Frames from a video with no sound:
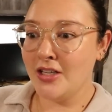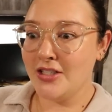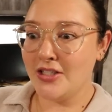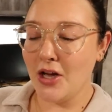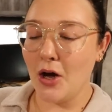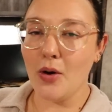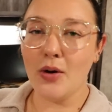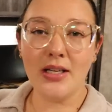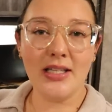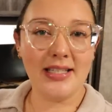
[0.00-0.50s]

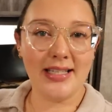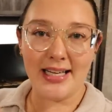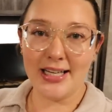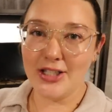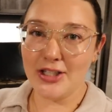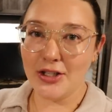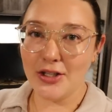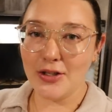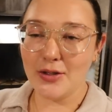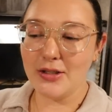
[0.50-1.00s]
So
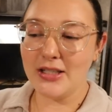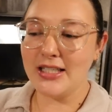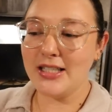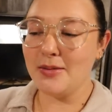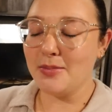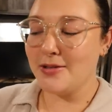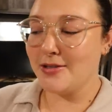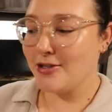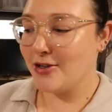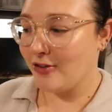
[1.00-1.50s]
stay tuned,
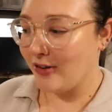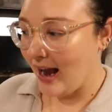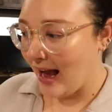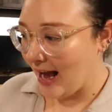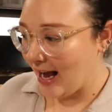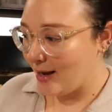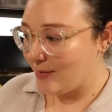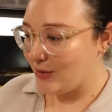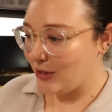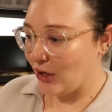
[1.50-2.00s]

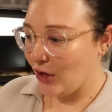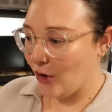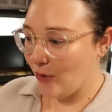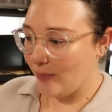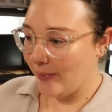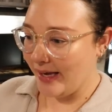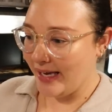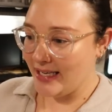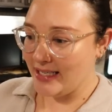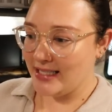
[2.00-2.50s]
subscribe so you
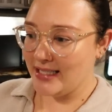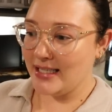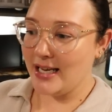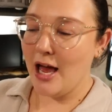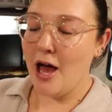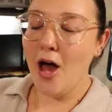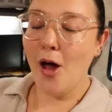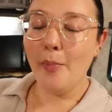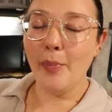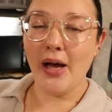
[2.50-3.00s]
don't miss,
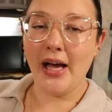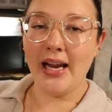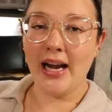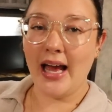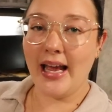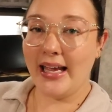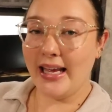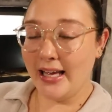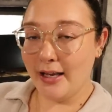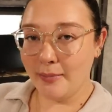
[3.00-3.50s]
but
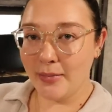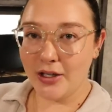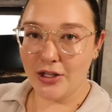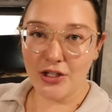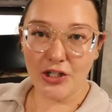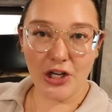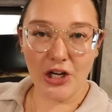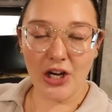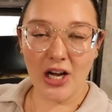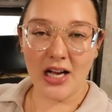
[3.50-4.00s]
I am going
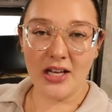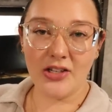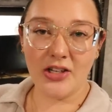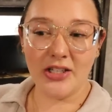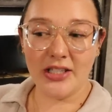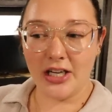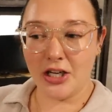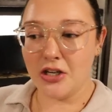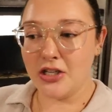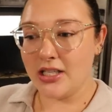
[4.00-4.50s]
to show you guys
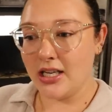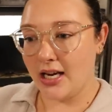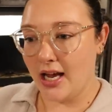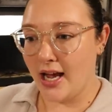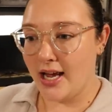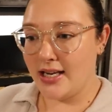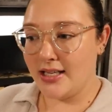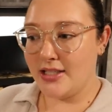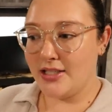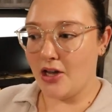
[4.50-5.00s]
our dinner
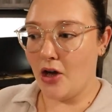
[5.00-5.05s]
tonight.